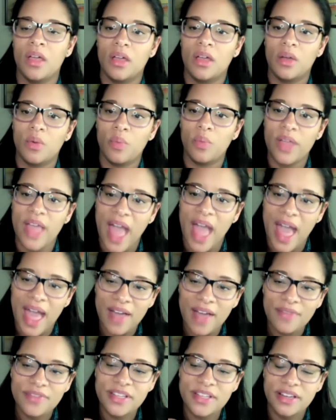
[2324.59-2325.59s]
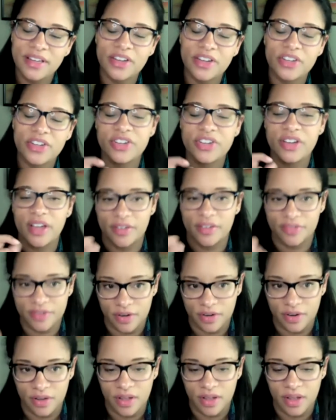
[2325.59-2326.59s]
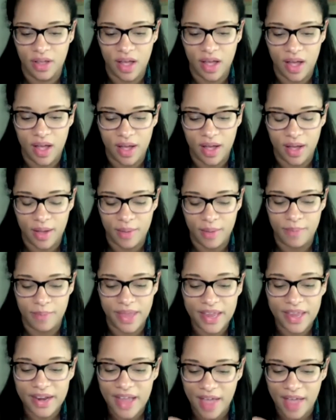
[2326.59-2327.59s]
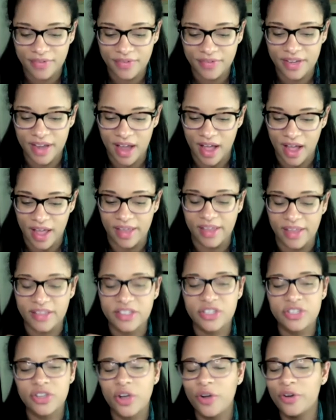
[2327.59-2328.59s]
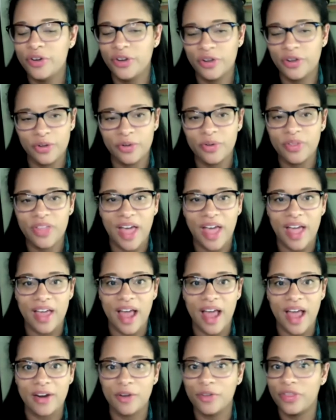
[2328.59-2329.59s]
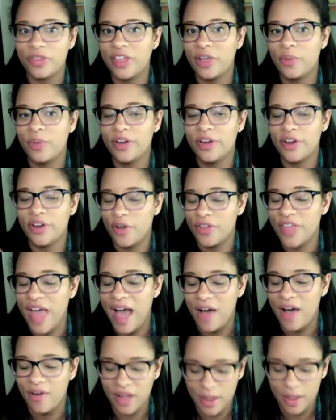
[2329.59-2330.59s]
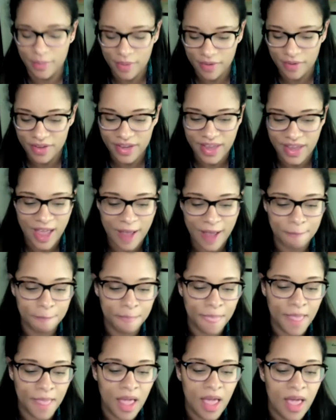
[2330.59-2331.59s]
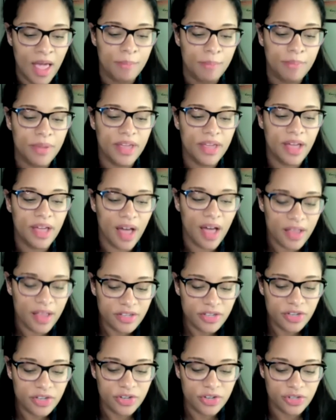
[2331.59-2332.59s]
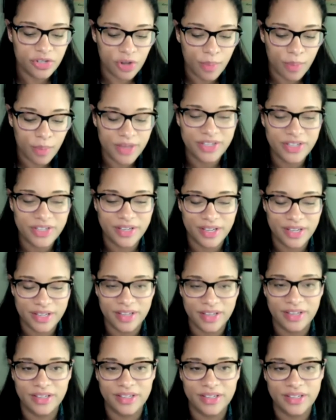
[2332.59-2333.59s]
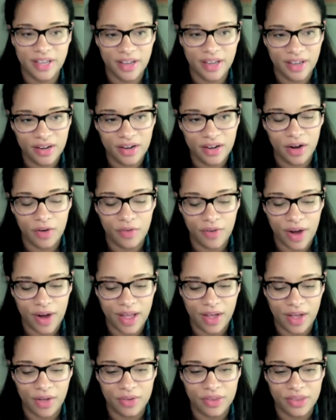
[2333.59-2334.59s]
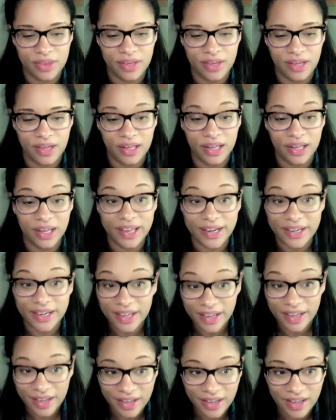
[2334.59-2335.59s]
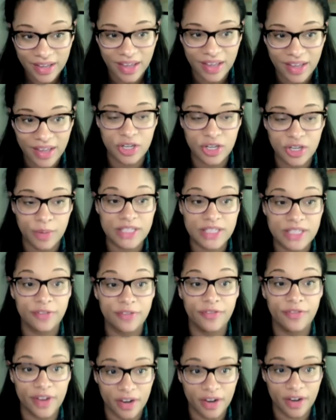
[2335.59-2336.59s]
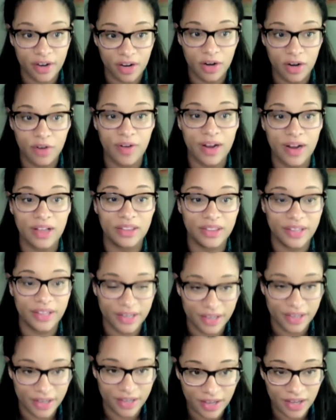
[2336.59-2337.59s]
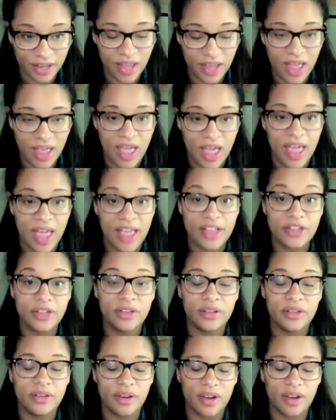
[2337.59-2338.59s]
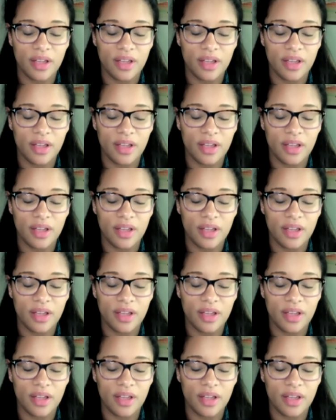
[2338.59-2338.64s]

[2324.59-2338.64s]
we have seen a shift um, in FDI. It's so new that I don't think we know the outcome of it yet. Because there's so much discontent around lending and so much fear around lending in,